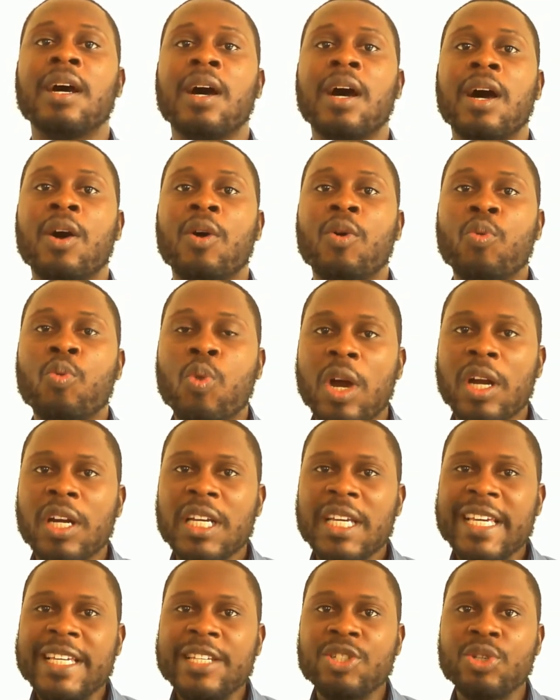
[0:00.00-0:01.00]
what
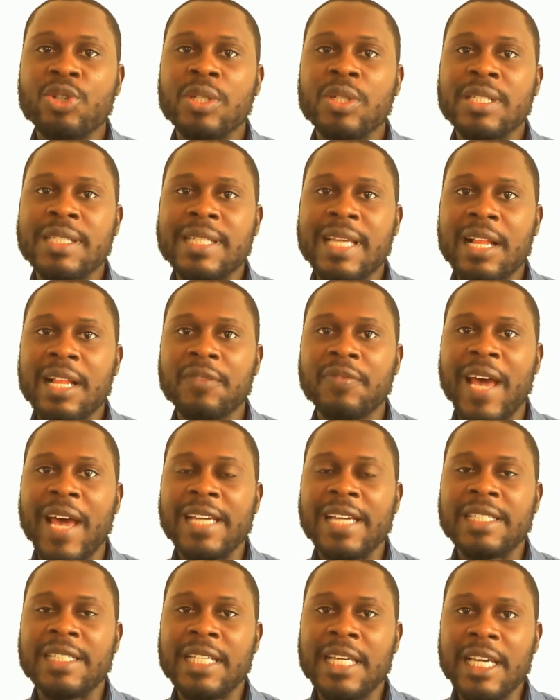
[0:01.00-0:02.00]
is your
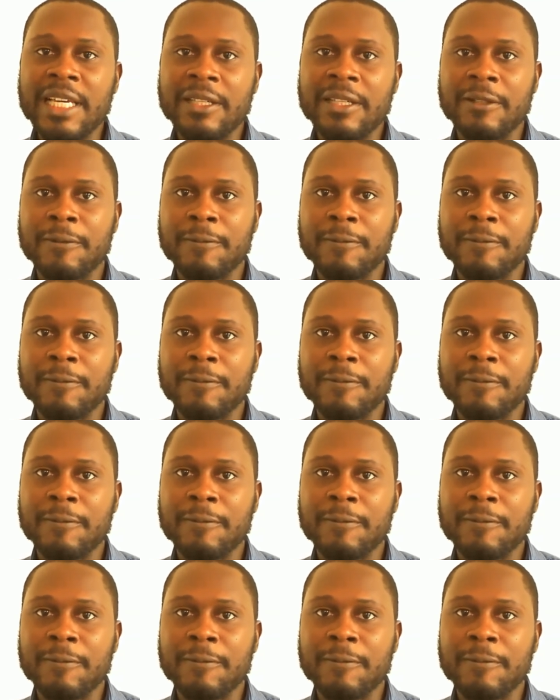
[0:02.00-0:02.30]
self-ideal?